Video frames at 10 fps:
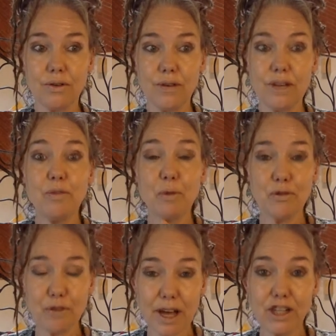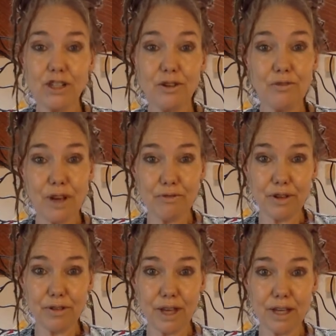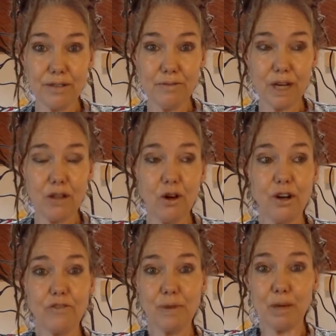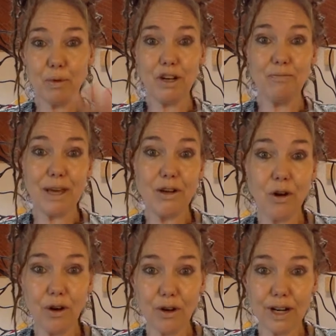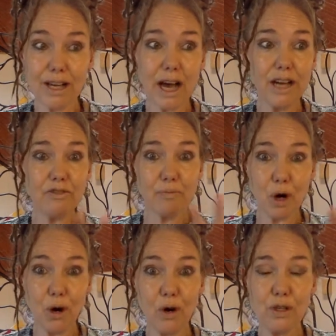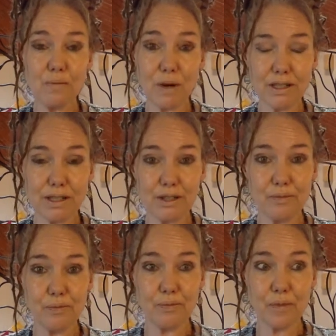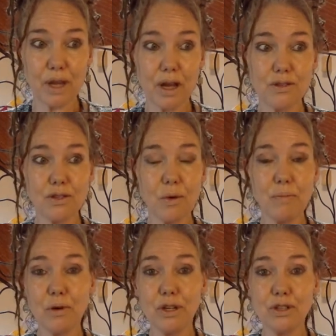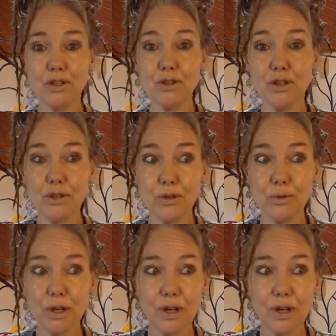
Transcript: in the perfection of everything, a lot of people have been on a kind of pause button. And so I put it to you,